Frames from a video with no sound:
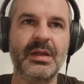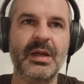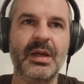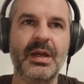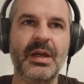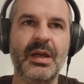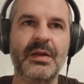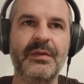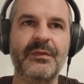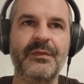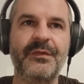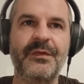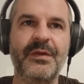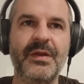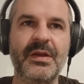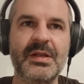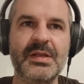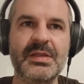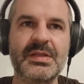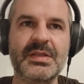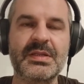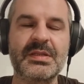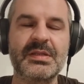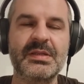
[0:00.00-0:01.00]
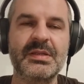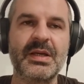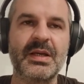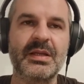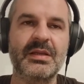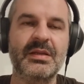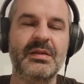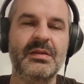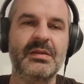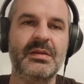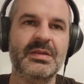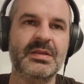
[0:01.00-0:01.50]
and fields
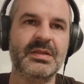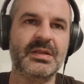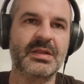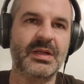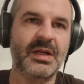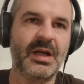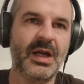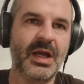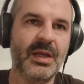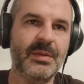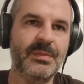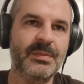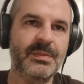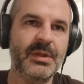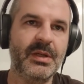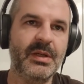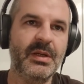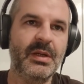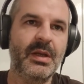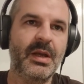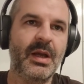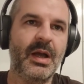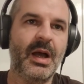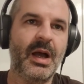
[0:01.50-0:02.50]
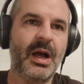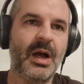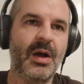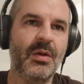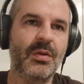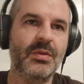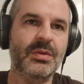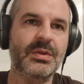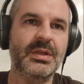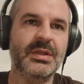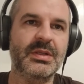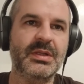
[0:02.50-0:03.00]
that describe
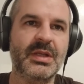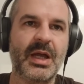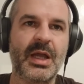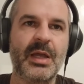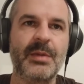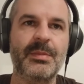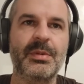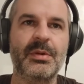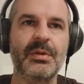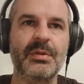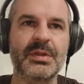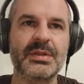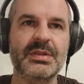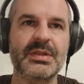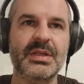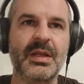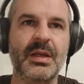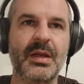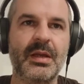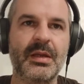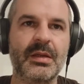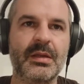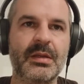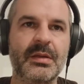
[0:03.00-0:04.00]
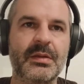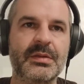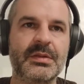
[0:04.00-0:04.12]
how the type looks like.